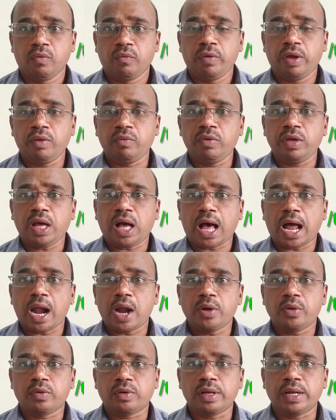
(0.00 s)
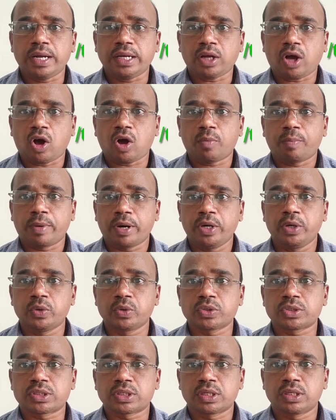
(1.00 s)
When we articulate or
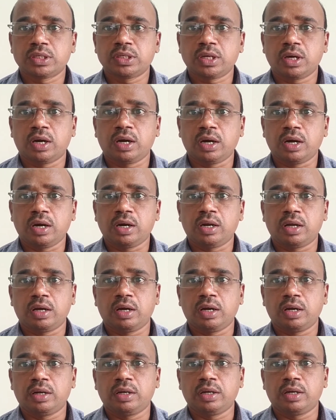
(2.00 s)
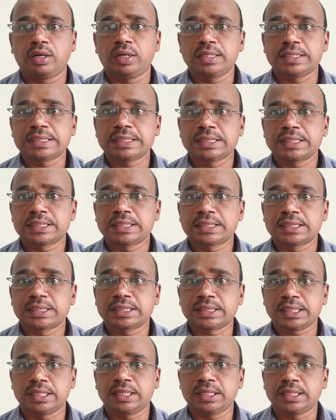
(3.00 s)
produce T, D, N,
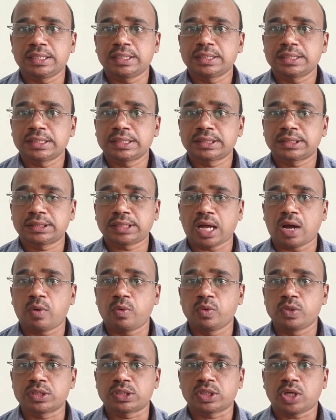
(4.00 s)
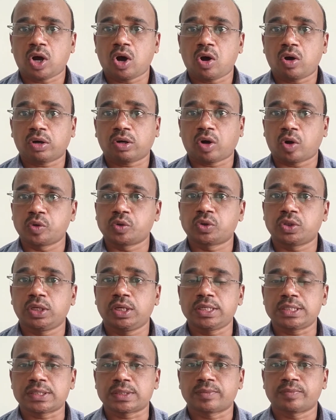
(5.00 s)
S sounds or
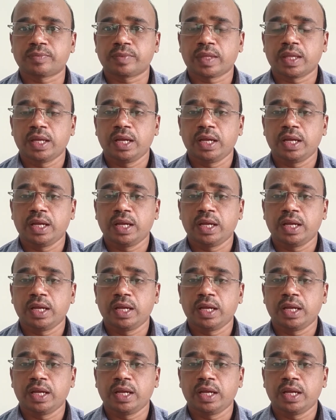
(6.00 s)
consonants,